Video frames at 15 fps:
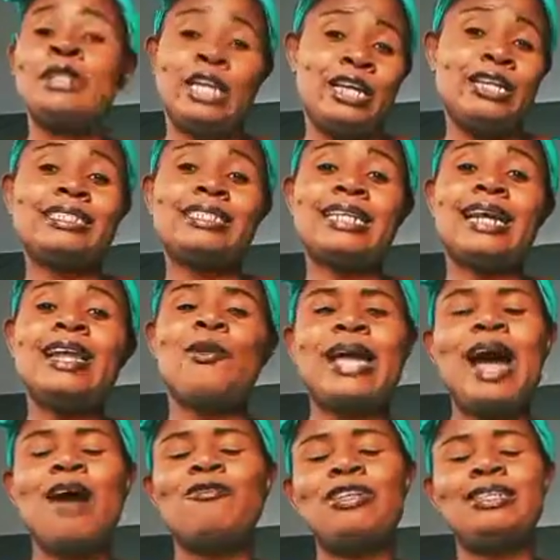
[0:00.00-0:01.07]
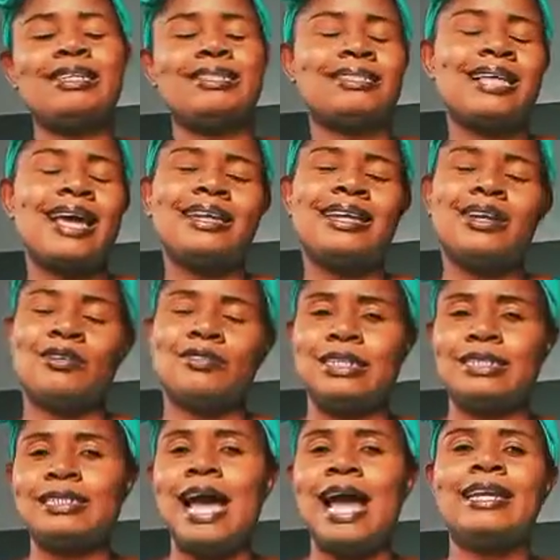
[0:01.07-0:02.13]
In this channel, we have understanding of
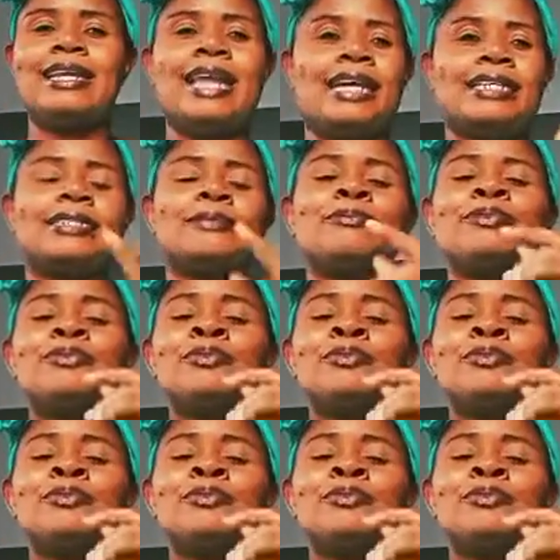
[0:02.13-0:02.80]
the time that